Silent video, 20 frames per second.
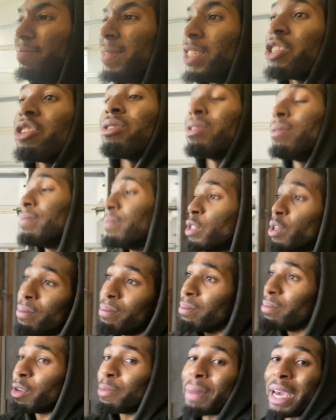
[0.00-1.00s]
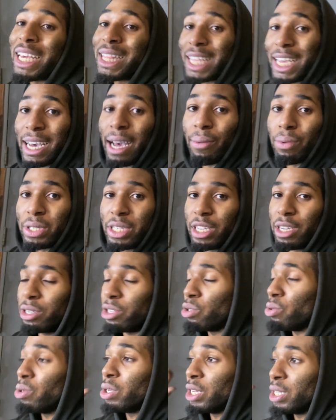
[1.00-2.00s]
so the main thing I would tell
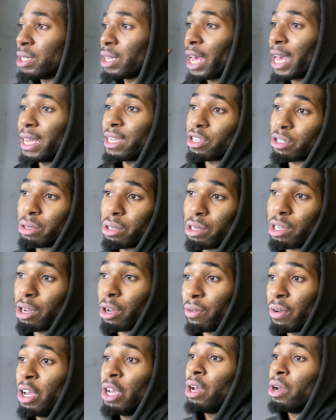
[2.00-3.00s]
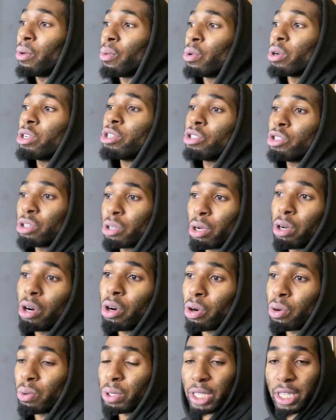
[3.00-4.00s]
you is ask yourself, what is your
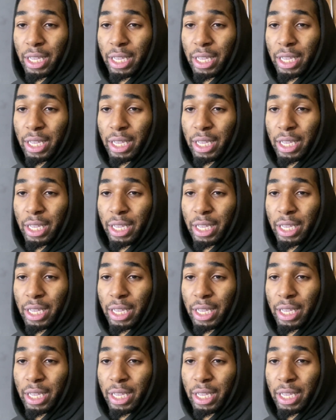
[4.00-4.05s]
goal with the